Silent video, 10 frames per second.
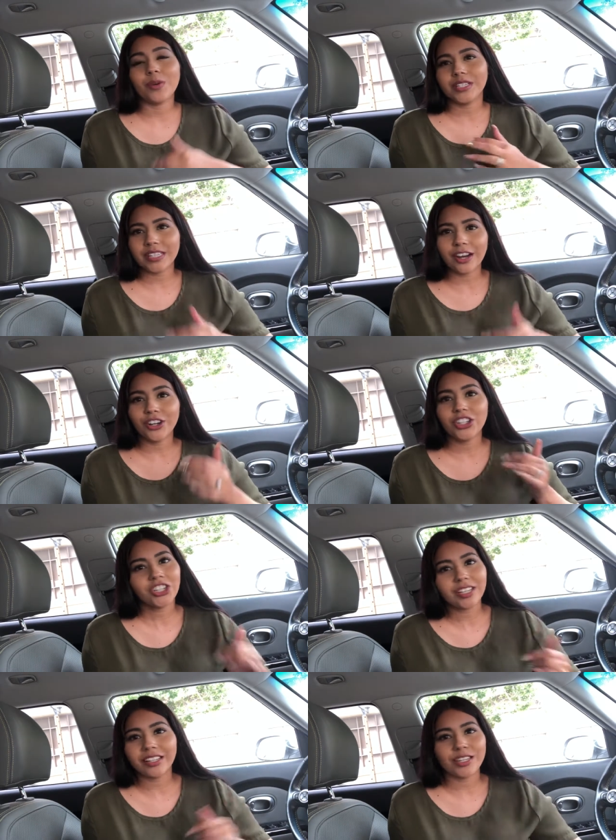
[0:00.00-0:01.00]
We're scared
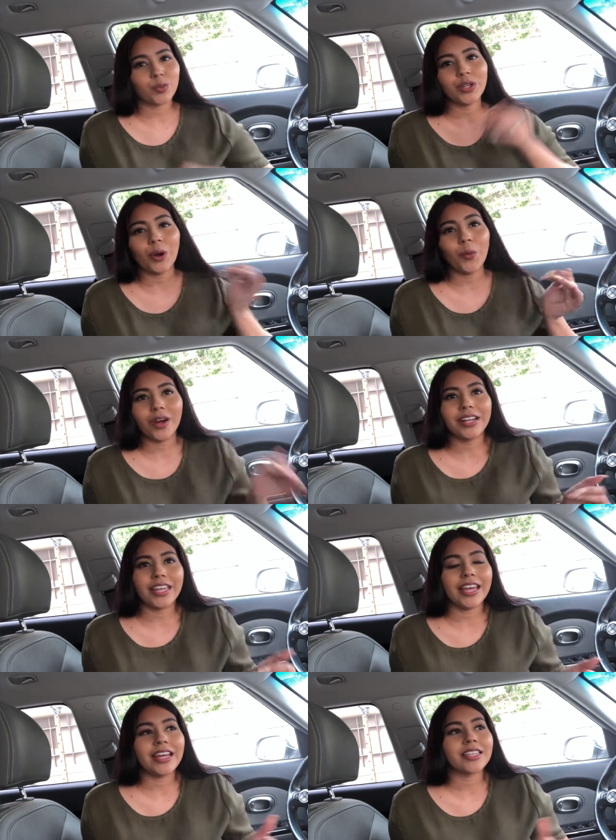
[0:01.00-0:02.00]
shitless. We don't want to
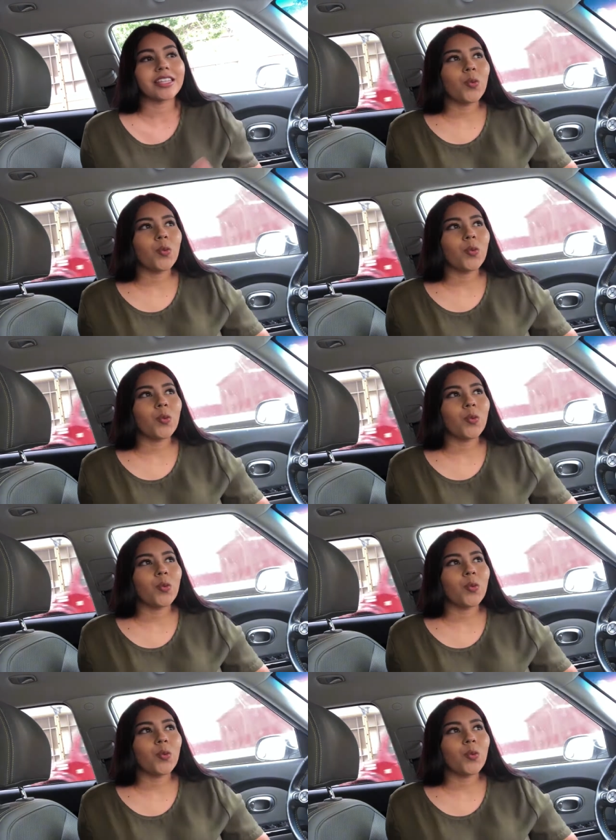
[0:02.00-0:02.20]
kiss.